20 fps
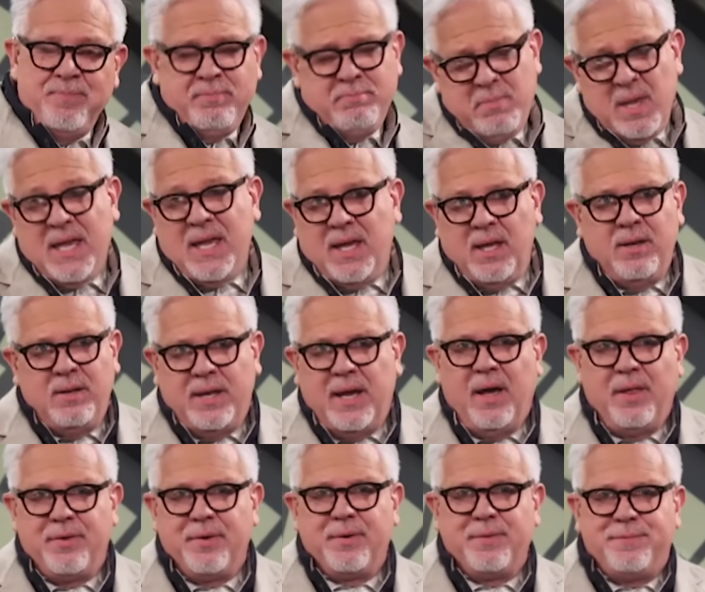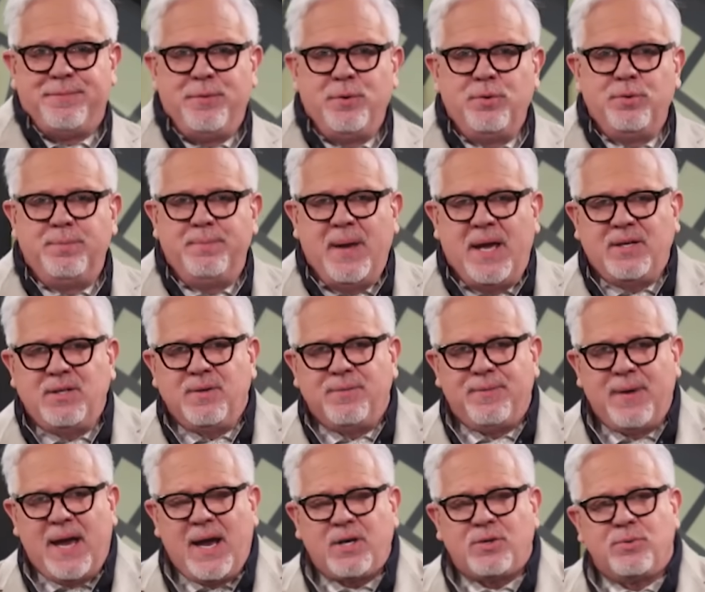Me and the other food
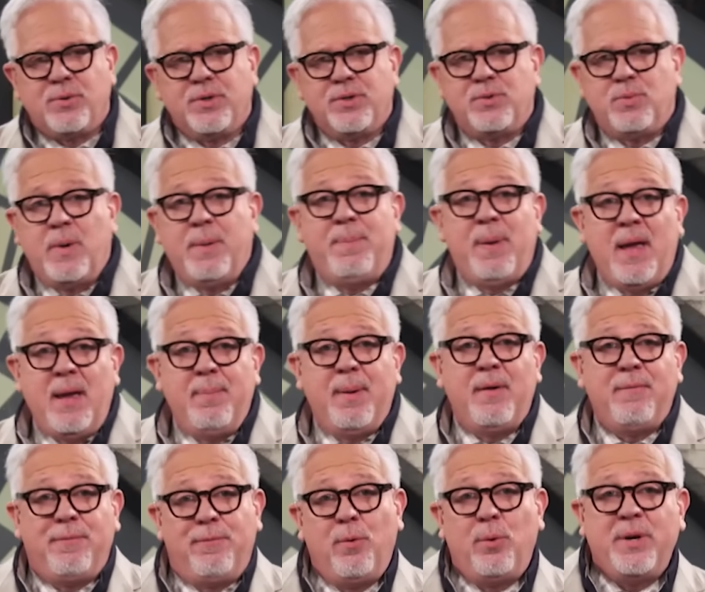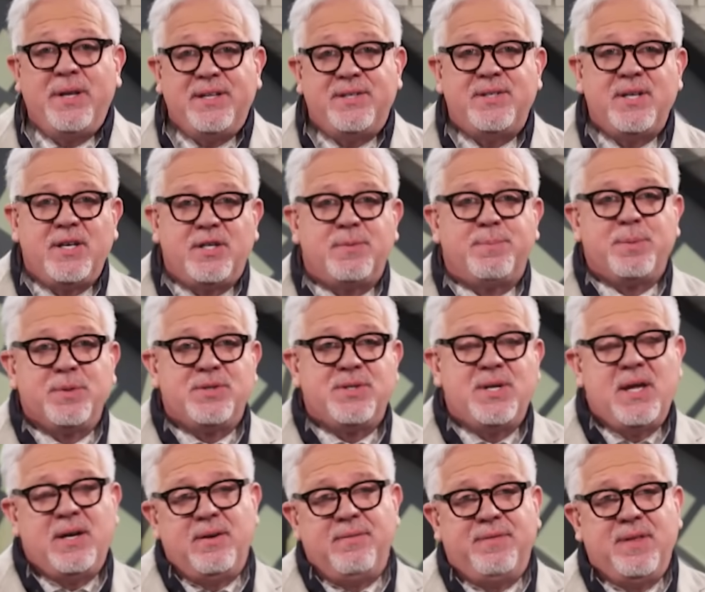manufacturers, we pay about
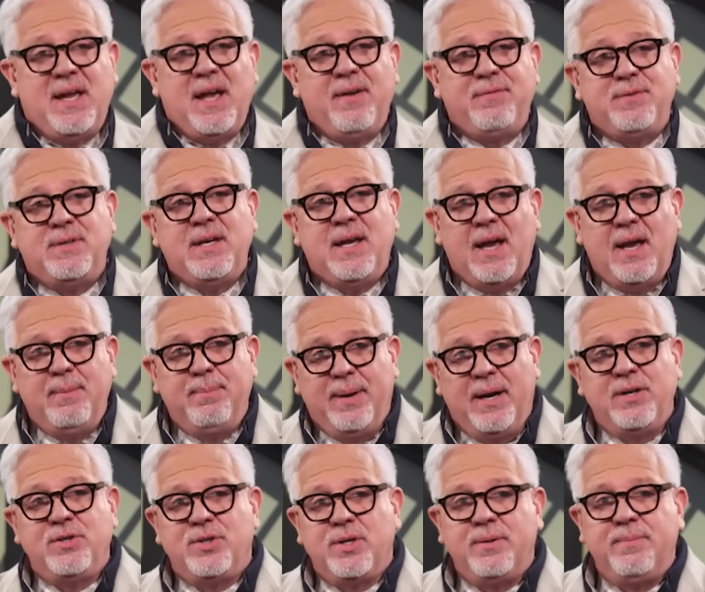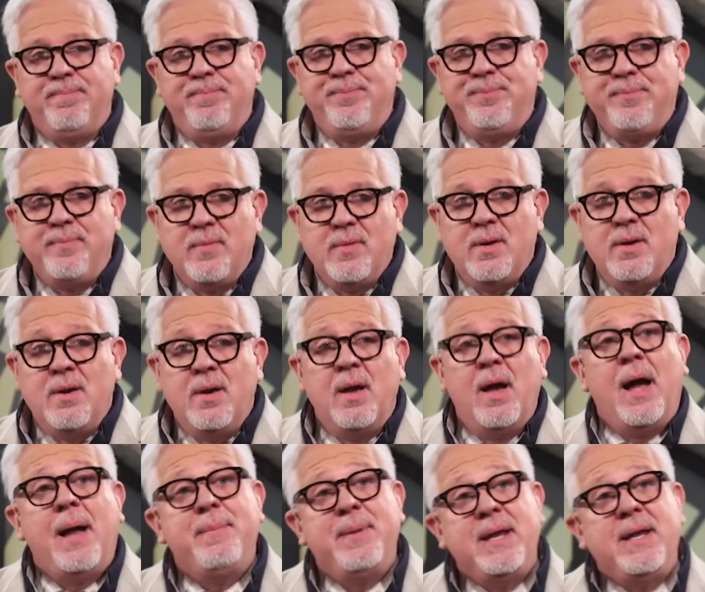46% of the FDA budget.
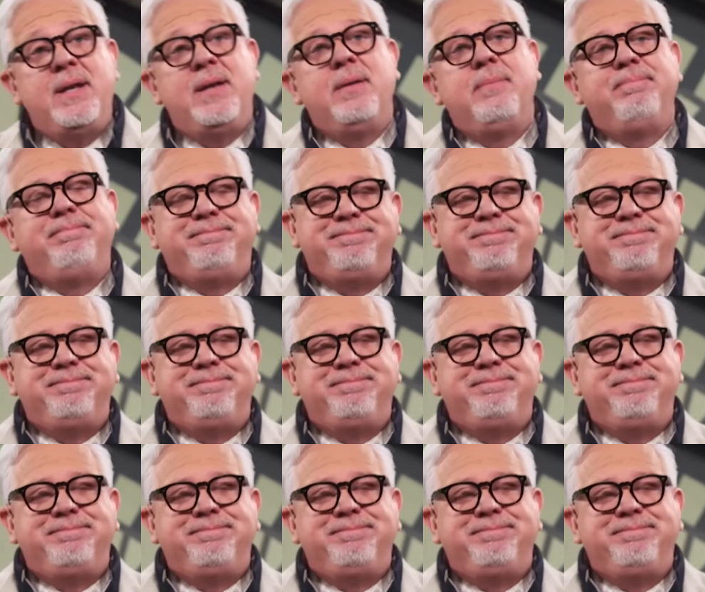I mean,